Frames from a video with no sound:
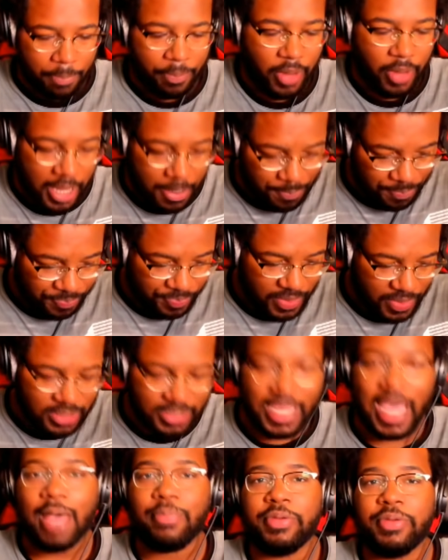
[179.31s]
But
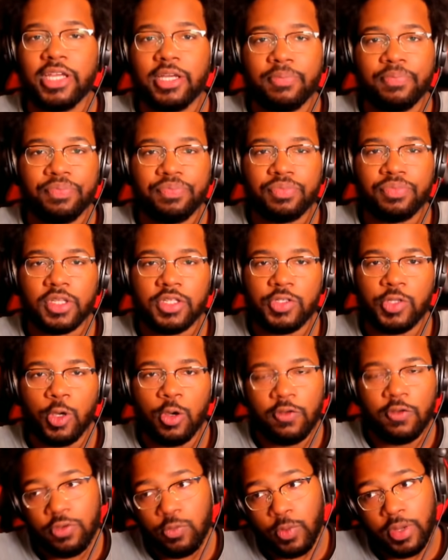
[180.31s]
it's happening.
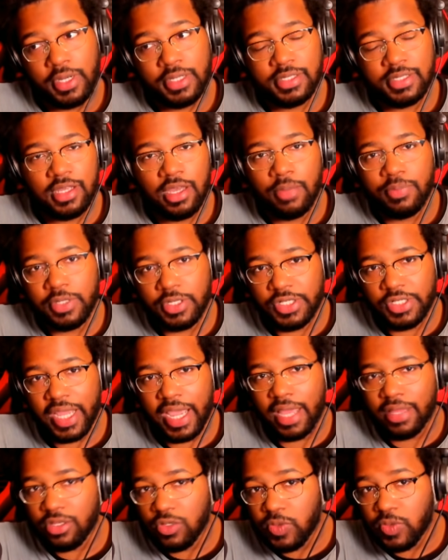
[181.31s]
So if you want to sub to
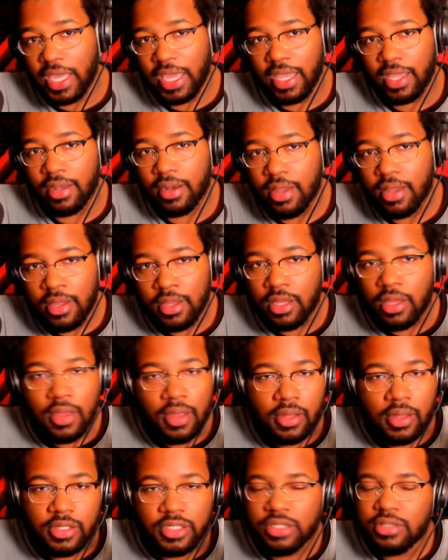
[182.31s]
chat, you can
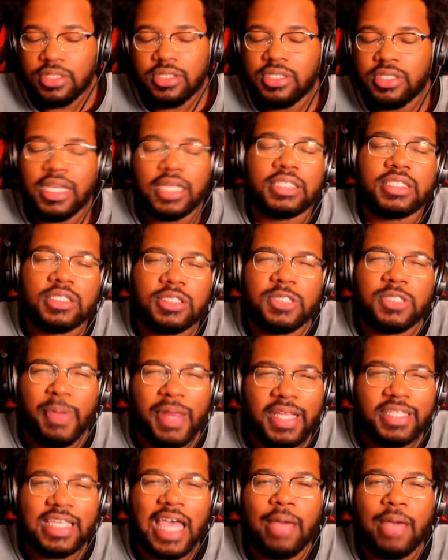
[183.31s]
just
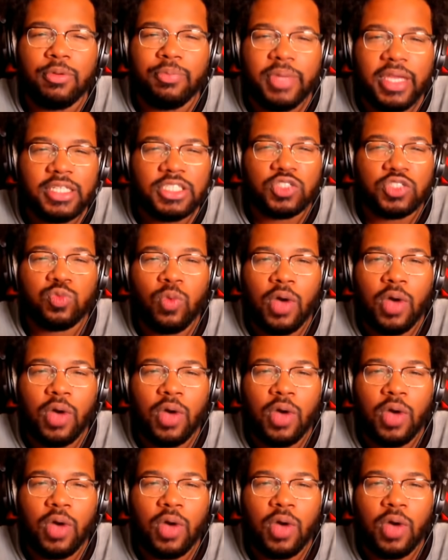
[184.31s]
spending time with me and just